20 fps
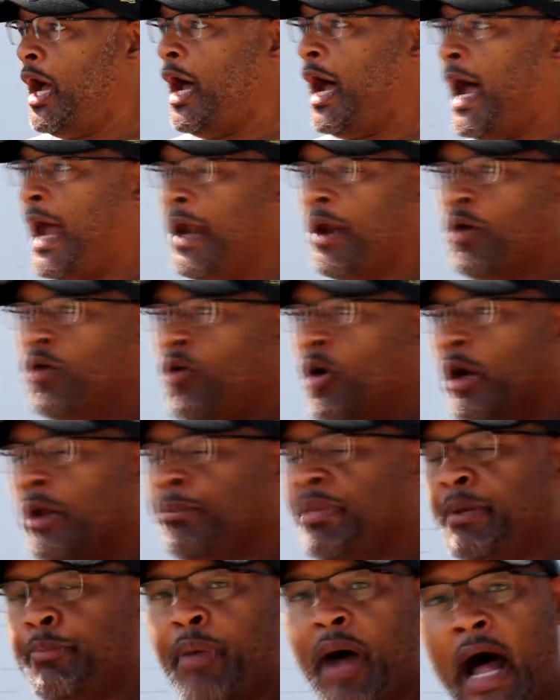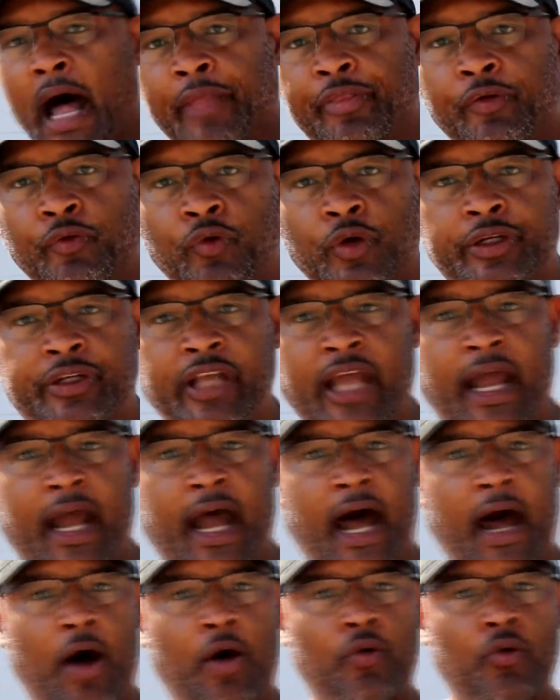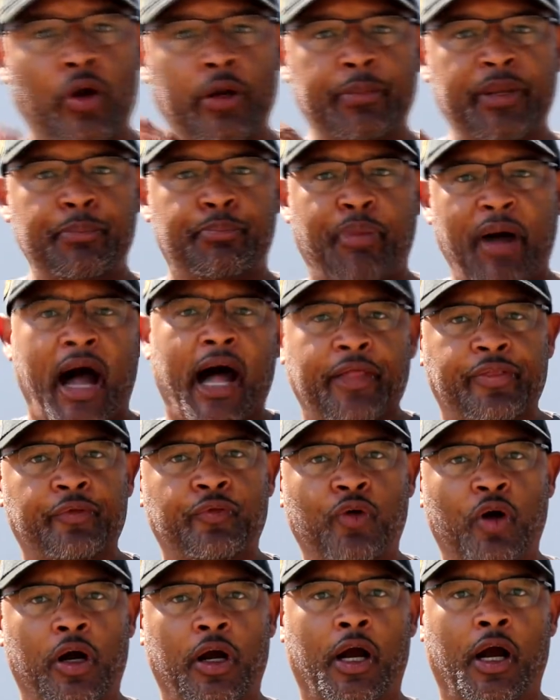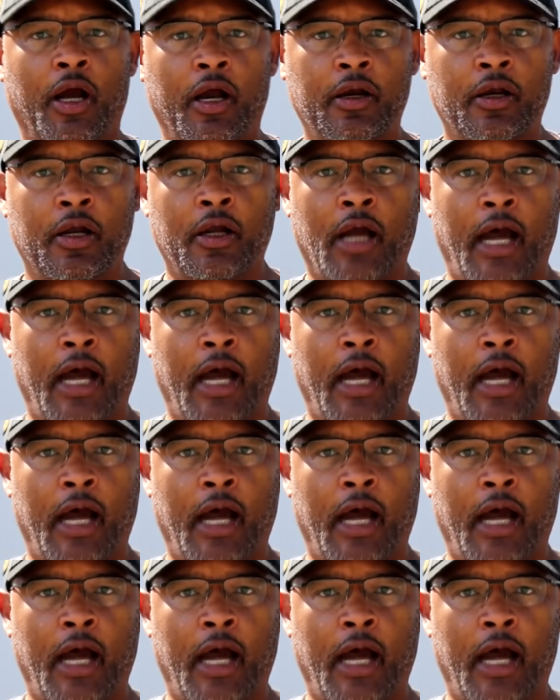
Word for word: I don't want to be bothered with that. I don't want to be bothered with her.